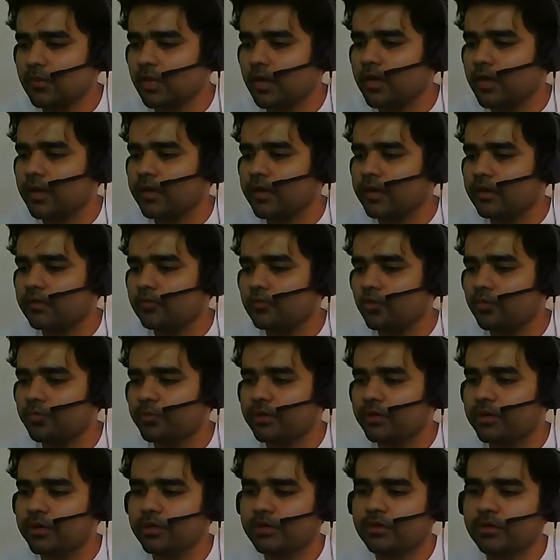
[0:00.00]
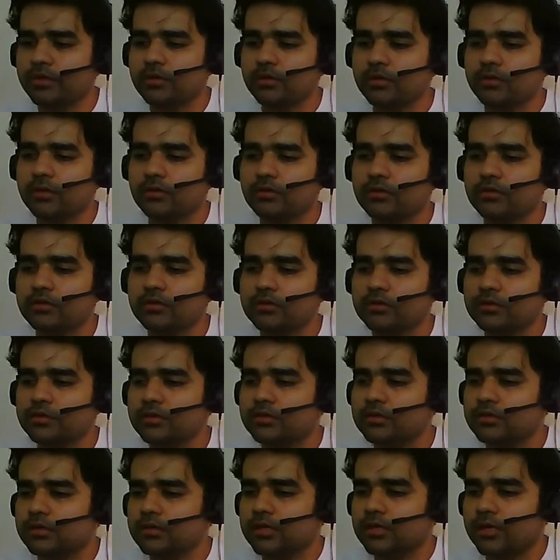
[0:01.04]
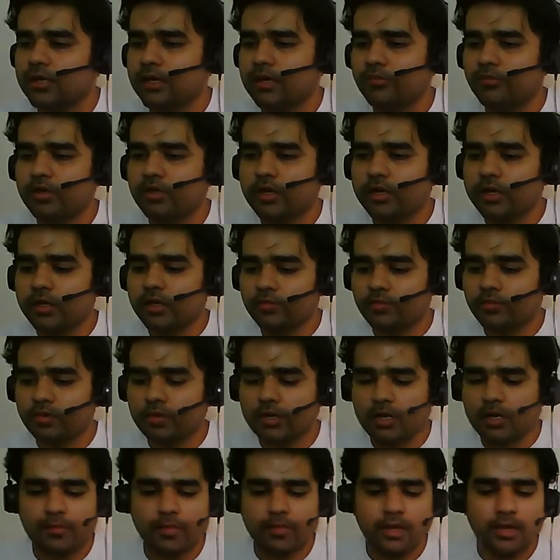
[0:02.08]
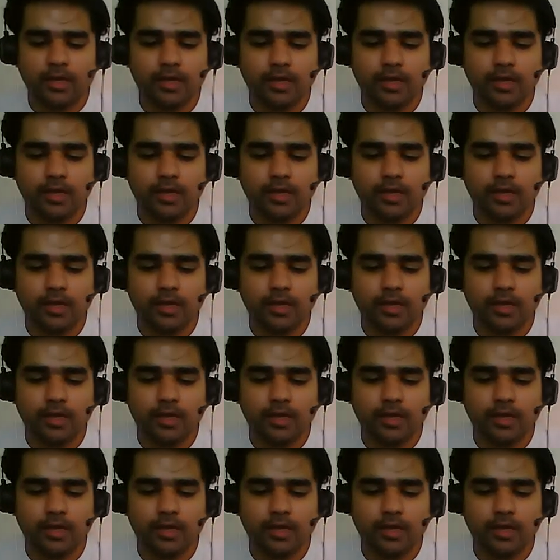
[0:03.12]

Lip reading: I have opened the emulator program,